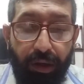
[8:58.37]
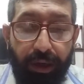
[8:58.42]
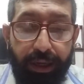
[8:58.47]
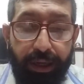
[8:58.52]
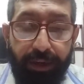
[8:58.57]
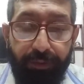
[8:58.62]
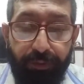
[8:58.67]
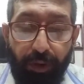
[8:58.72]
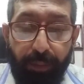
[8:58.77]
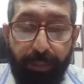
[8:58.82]

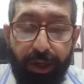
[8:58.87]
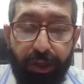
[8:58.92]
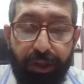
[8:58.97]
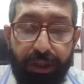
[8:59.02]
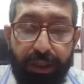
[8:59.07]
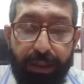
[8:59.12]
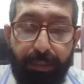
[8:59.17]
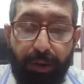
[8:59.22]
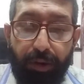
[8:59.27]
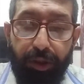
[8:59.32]

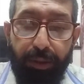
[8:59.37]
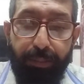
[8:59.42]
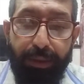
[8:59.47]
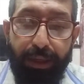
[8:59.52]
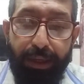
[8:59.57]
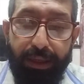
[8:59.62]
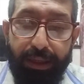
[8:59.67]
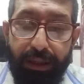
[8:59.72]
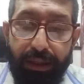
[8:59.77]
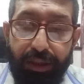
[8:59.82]
information about the
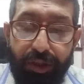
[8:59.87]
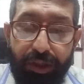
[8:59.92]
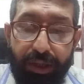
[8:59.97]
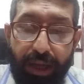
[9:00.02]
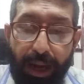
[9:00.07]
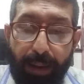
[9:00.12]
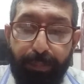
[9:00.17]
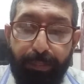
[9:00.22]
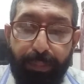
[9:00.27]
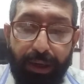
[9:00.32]
militants,
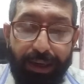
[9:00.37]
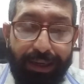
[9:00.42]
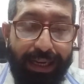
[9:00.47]
number,